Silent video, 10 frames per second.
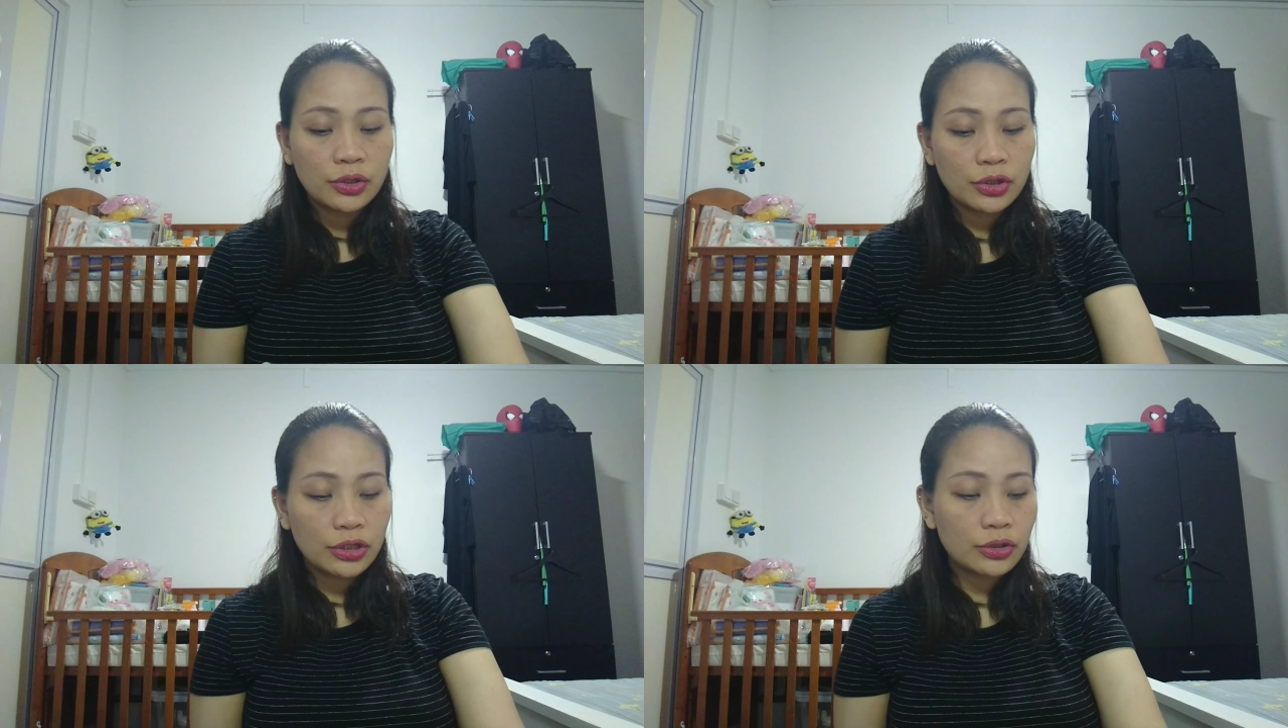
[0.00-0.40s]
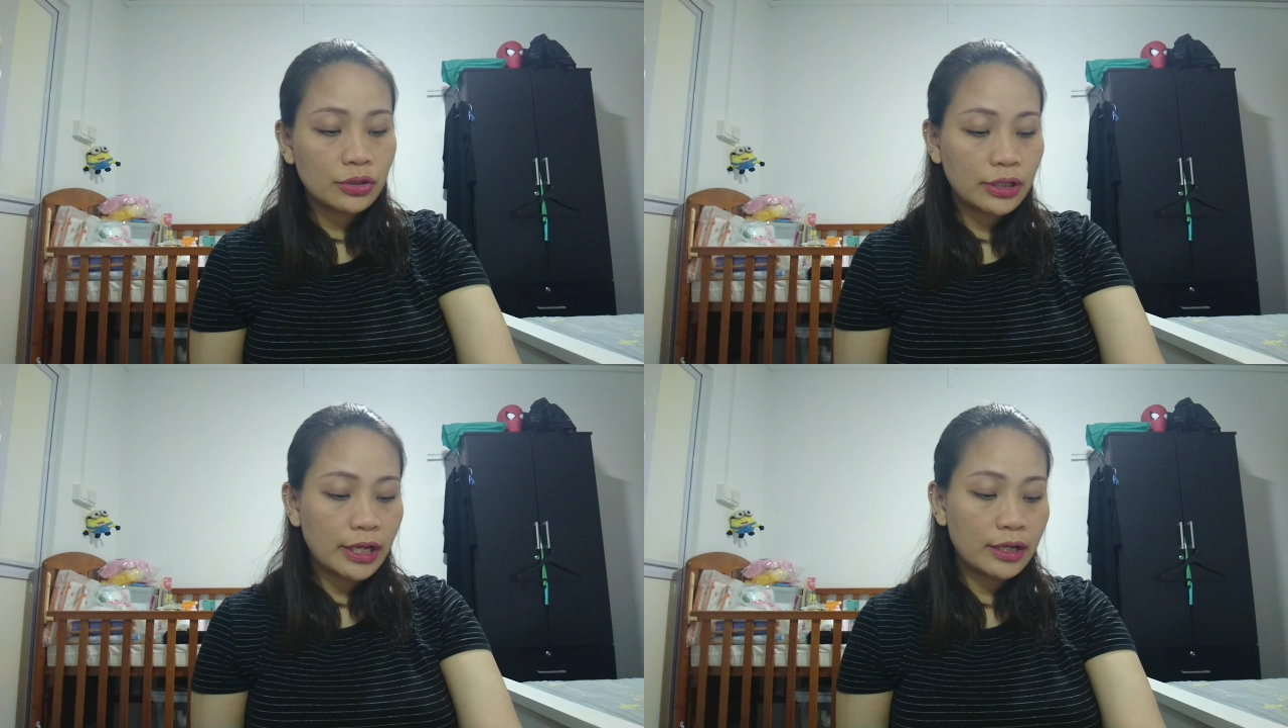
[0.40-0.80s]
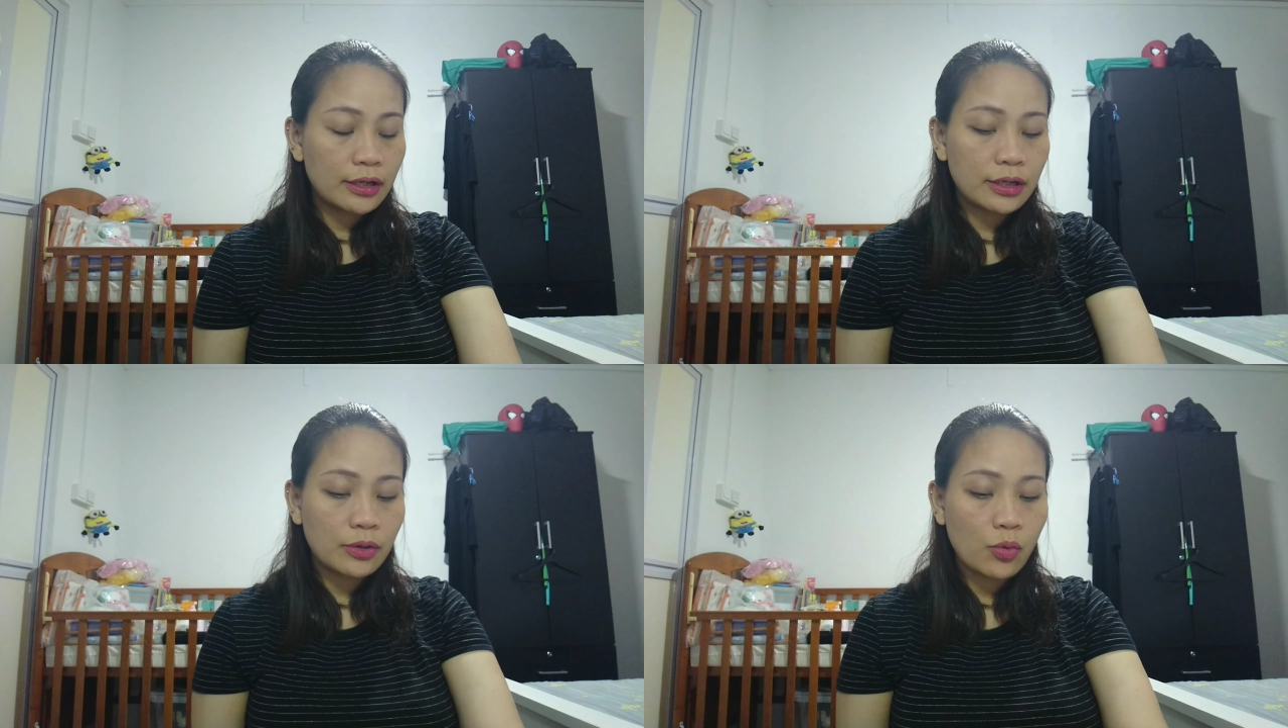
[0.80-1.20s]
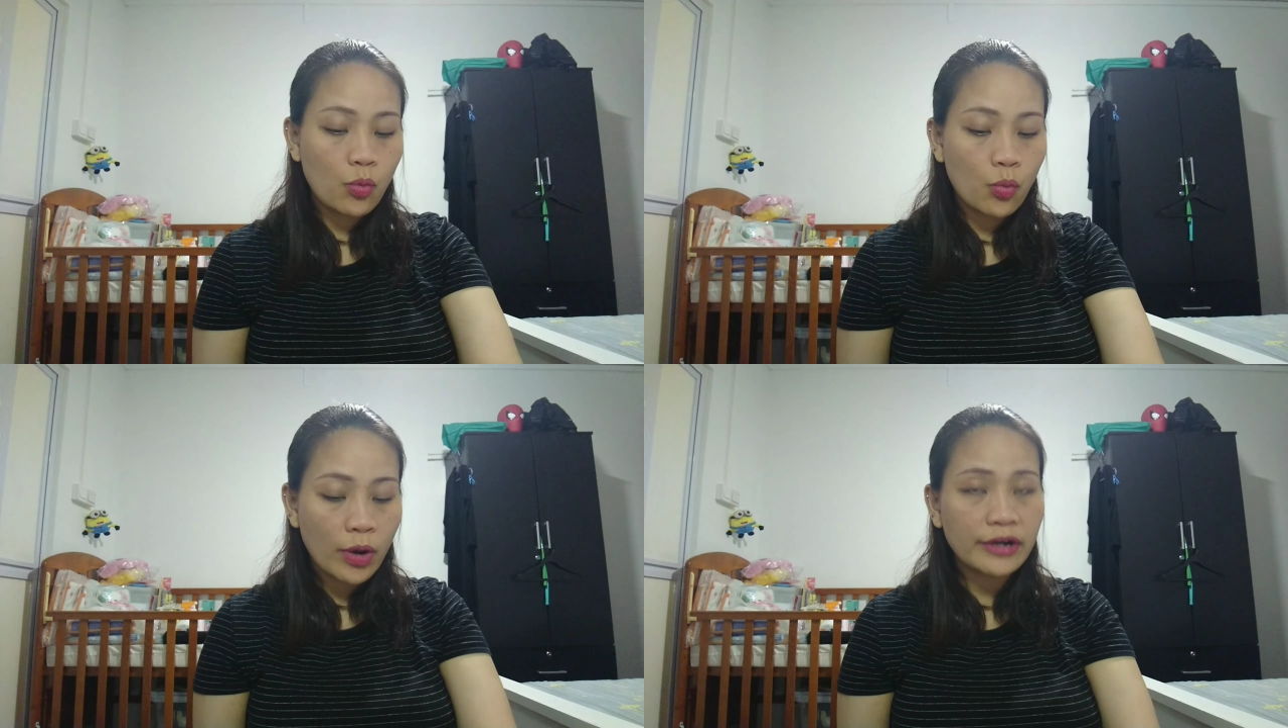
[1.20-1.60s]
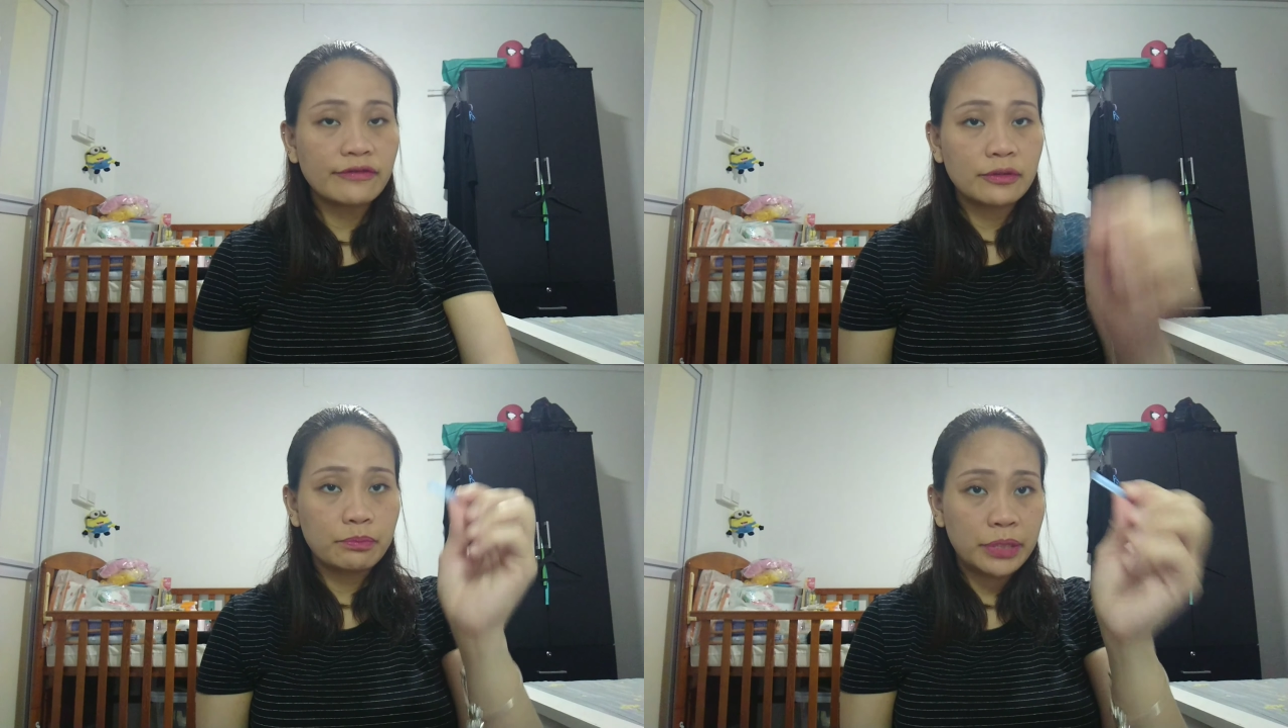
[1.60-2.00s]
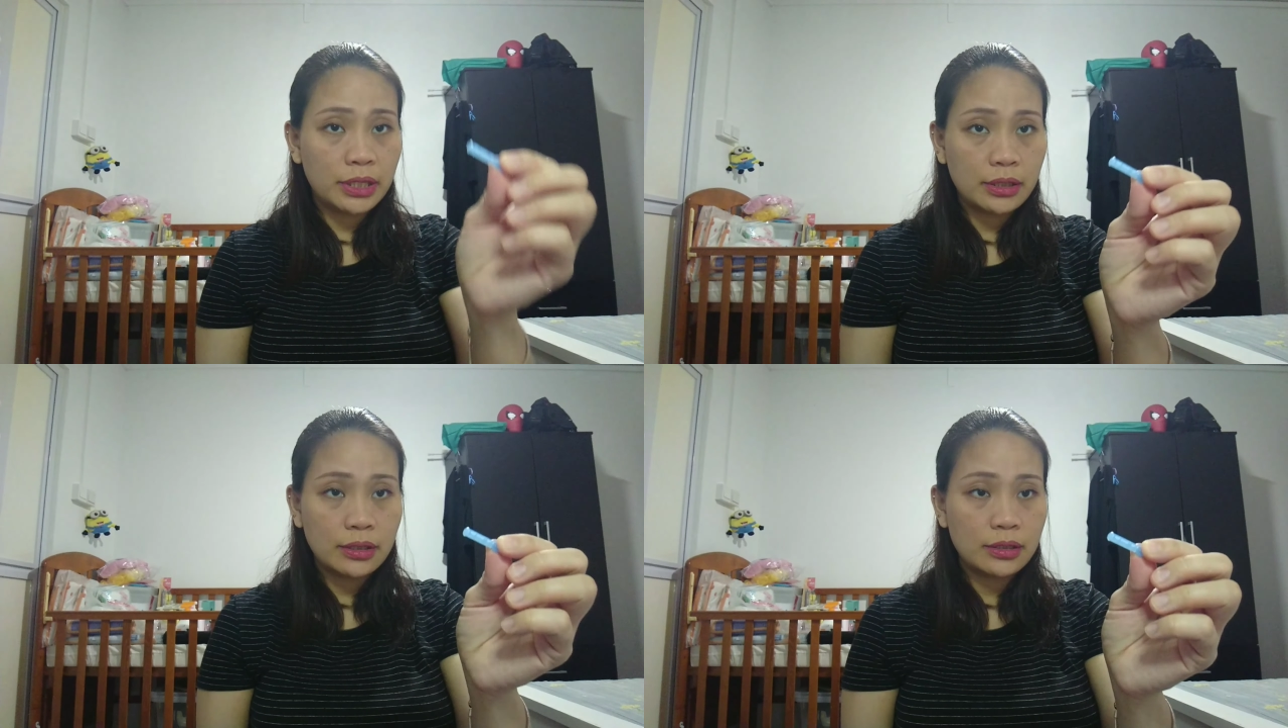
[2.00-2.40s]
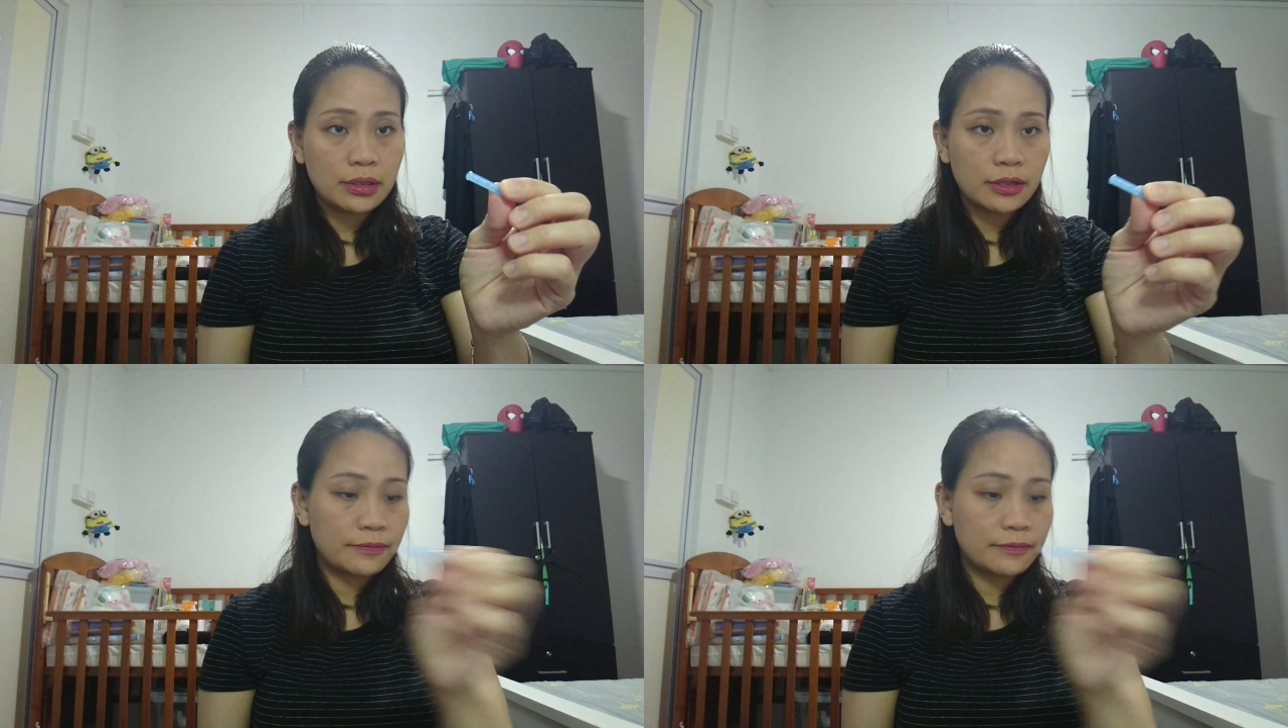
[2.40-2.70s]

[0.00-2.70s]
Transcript: you need to take one of the pin.